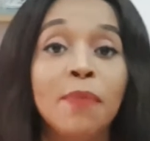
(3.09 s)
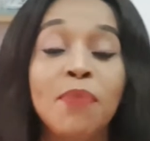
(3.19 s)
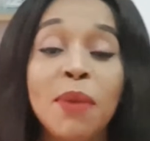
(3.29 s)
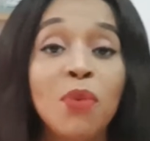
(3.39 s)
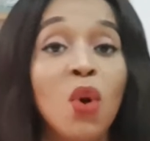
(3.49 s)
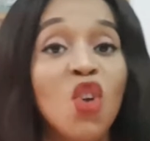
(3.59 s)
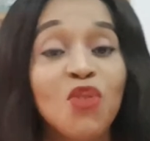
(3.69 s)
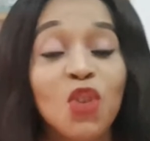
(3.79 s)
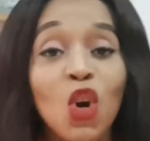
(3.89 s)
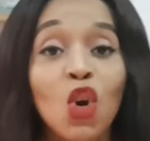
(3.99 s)
and people
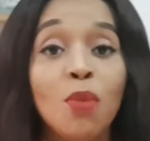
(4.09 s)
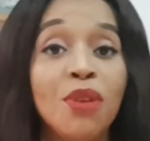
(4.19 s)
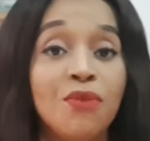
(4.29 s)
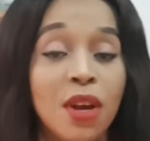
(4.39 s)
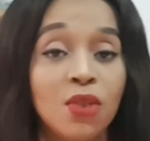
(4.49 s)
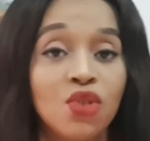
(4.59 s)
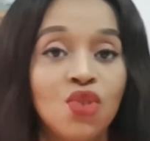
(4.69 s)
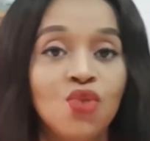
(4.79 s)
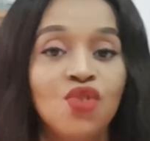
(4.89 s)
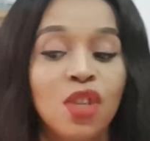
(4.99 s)
often call me Realtor
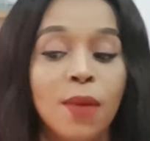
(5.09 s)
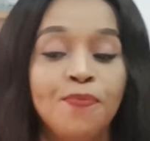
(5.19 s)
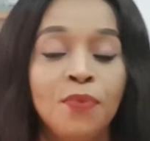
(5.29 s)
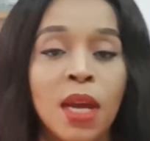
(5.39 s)
UJ.